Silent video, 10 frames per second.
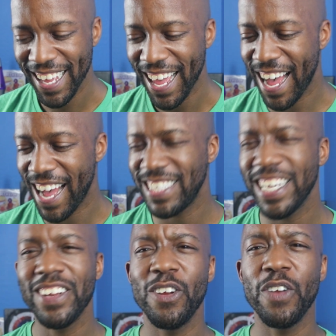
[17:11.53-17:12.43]

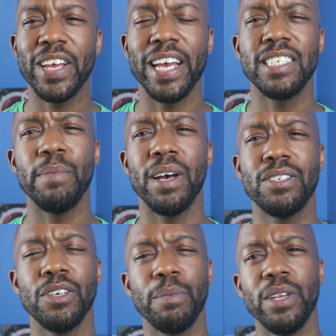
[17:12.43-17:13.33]
Take on the notification bell
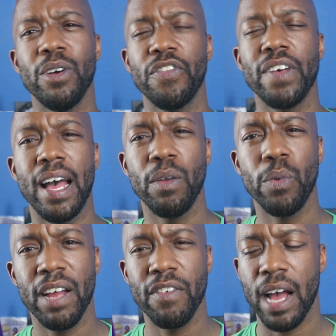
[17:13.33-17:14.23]
so you can be notified
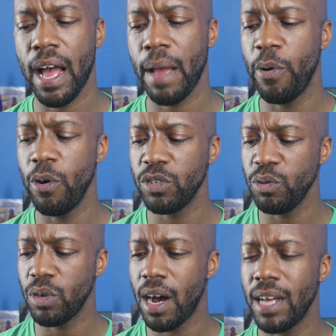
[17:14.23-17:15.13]
whenever I post
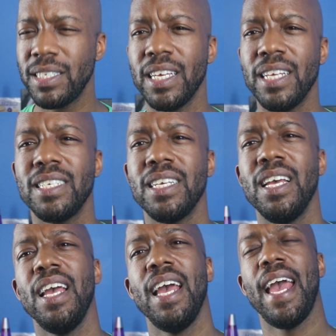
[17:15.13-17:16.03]
new content.
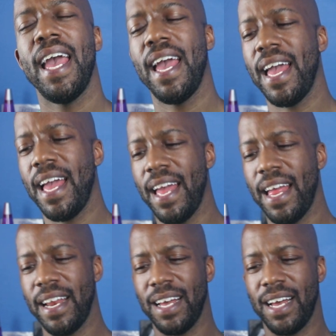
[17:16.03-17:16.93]

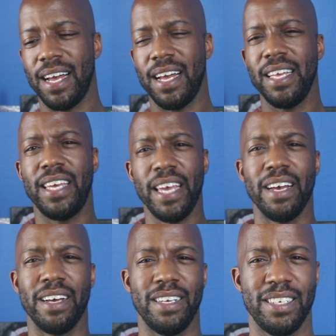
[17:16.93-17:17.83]
And
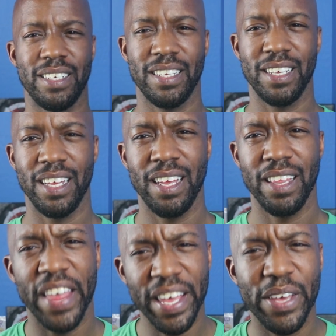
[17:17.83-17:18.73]
yeah.
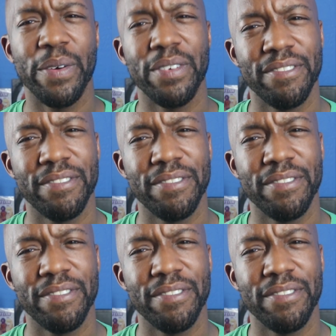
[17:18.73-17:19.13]
Thank you.